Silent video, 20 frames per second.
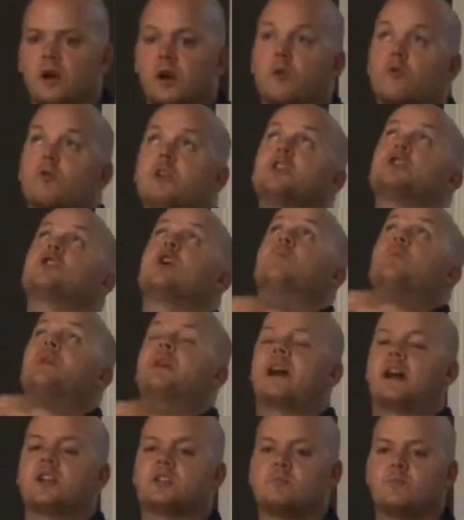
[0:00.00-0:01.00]
or reach up to
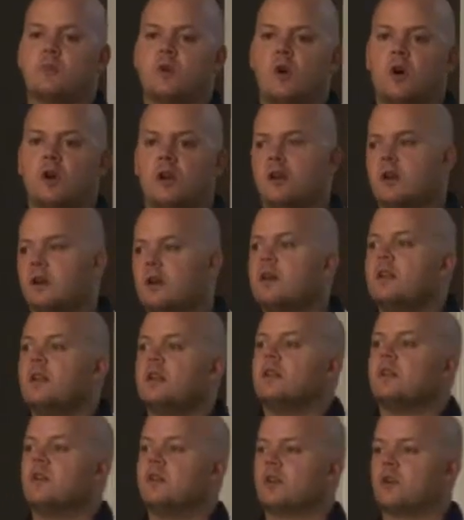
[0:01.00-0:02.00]
catch a ball,
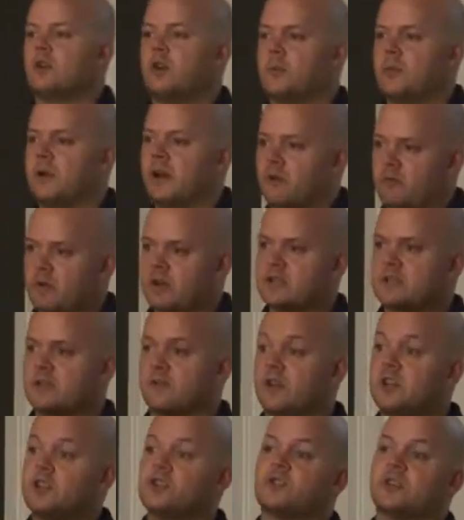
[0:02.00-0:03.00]
you're going to be at risk of
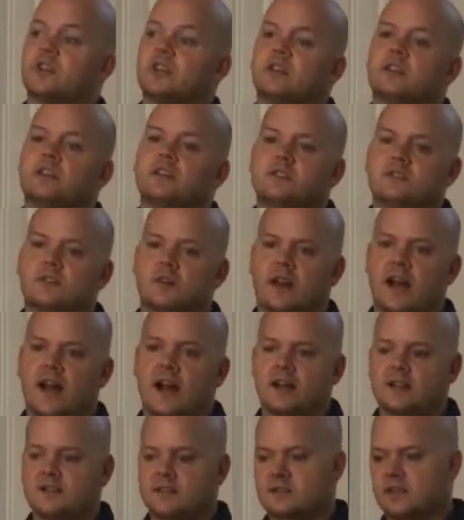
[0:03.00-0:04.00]
injury. So it
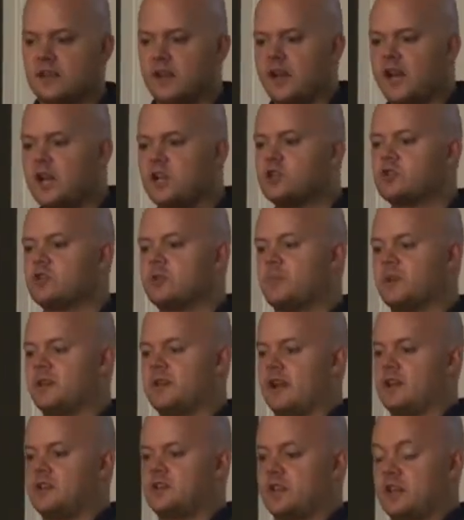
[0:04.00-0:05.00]
has injury
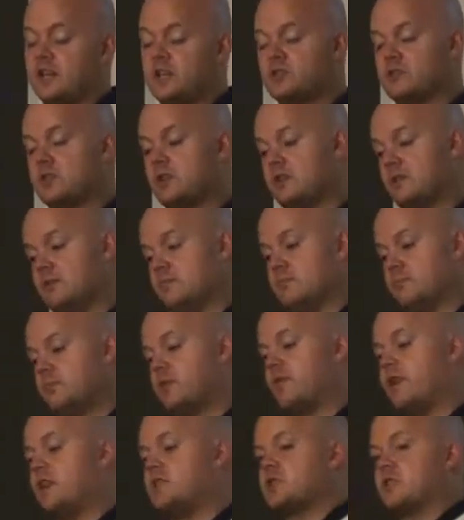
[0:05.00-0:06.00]
potential, injury
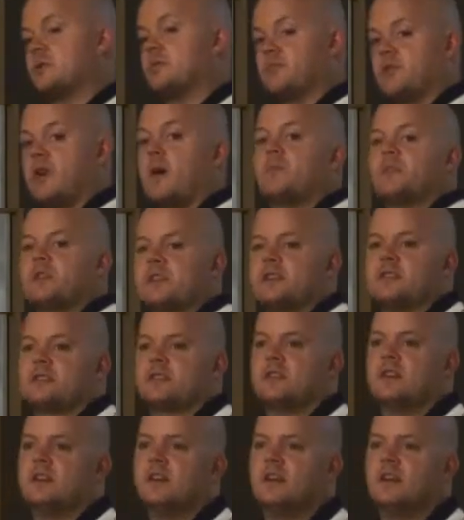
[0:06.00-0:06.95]
prevention properties.